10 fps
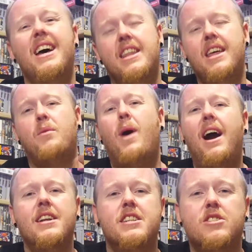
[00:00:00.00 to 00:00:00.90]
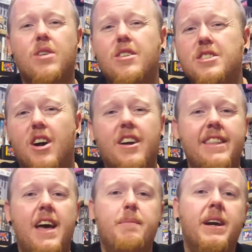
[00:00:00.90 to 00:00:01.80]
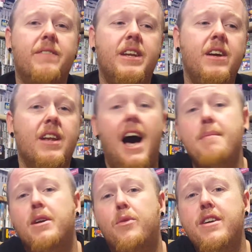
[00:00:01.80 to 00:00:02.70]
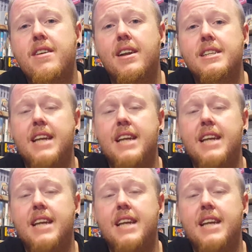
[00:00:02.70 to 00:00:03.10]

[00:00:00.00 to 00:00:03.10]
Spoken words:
The wireless controllers aren't that big of a deal. I'm an originalist.